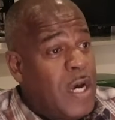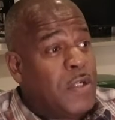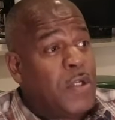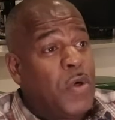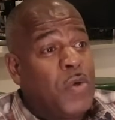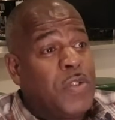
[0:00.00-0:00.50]
I
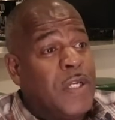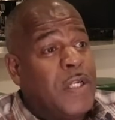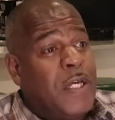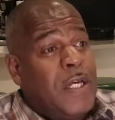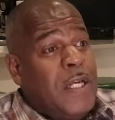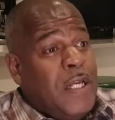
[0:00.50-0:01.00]
know that
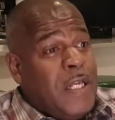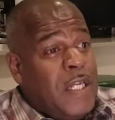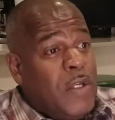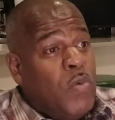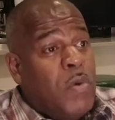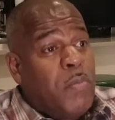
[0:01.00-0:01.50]

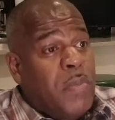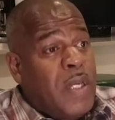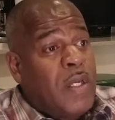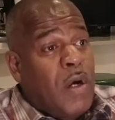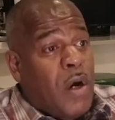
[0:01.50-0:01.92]
he will make